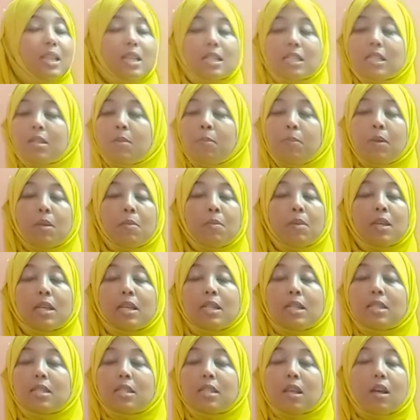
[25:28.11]
This simply
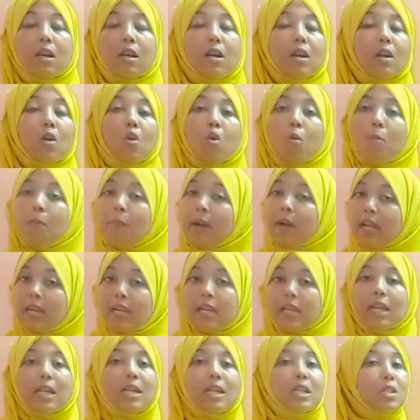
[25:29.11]
means
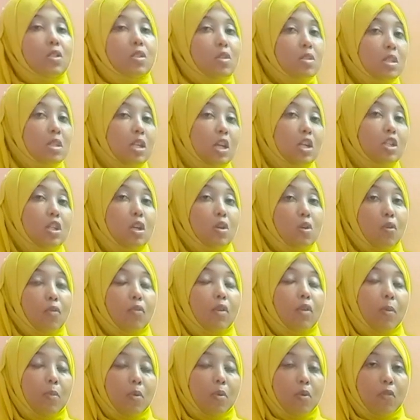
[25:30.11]
combining and dissociation
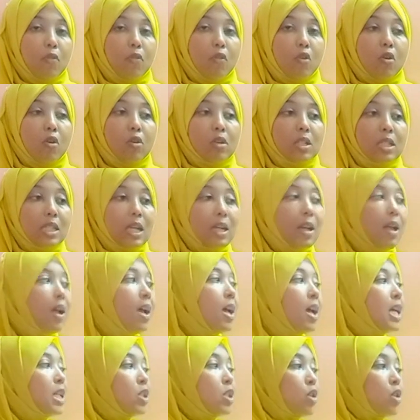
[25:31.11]
of carbon 4 oxide.